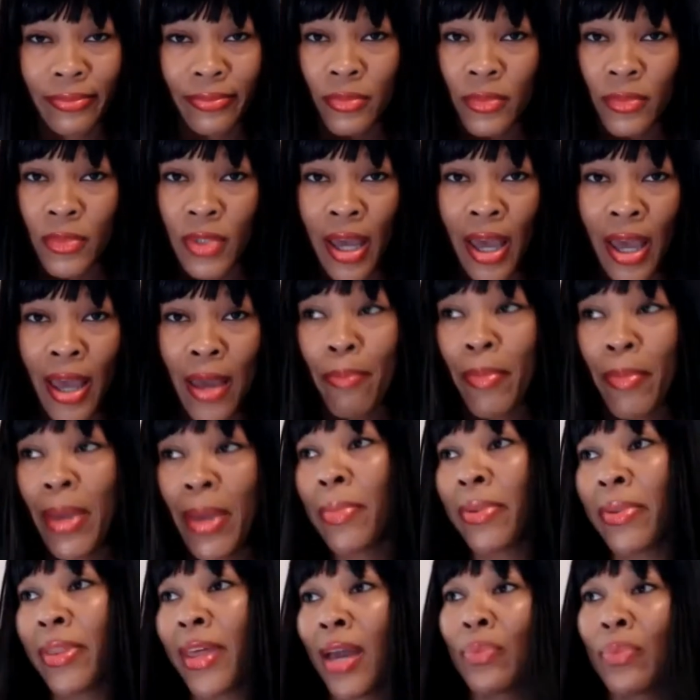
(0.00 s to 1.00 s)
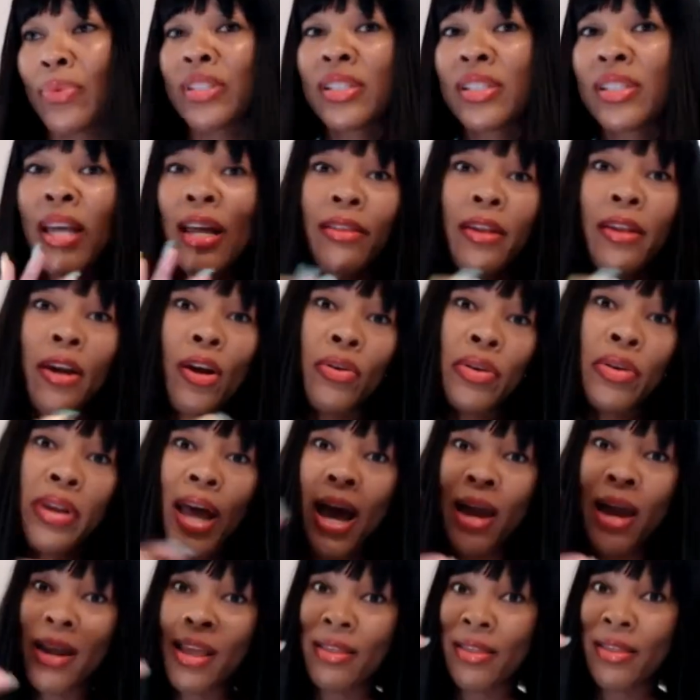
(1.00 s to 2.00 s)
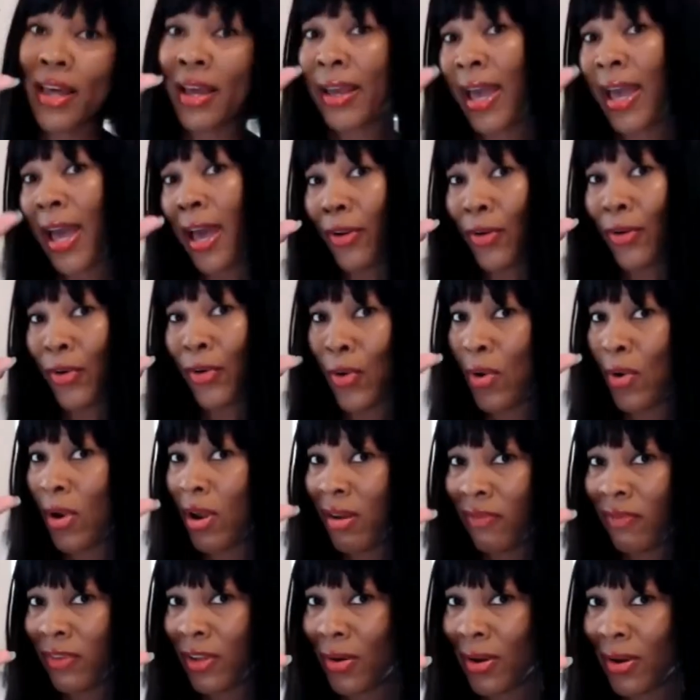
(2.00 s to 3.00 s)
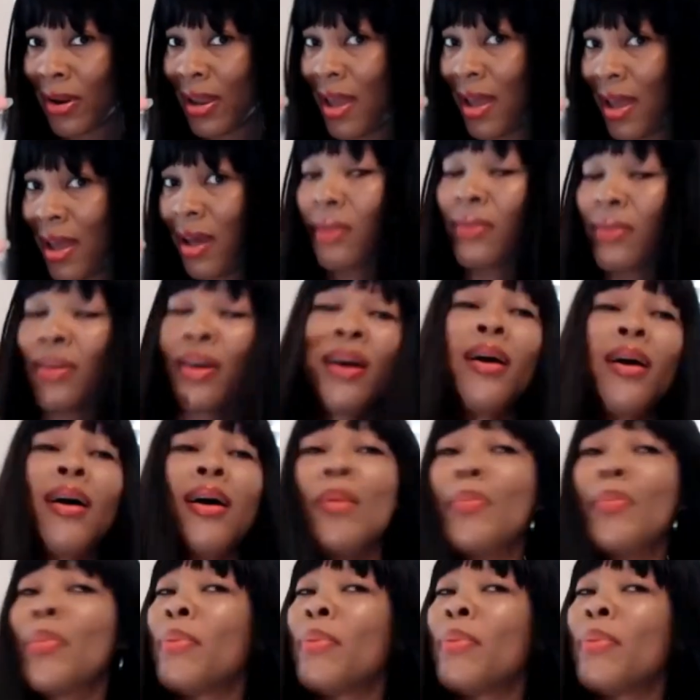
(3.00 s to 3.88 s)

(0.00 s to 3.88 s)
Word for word: Okay, mm. maybe they would say they're not in that category of low down. Yeah.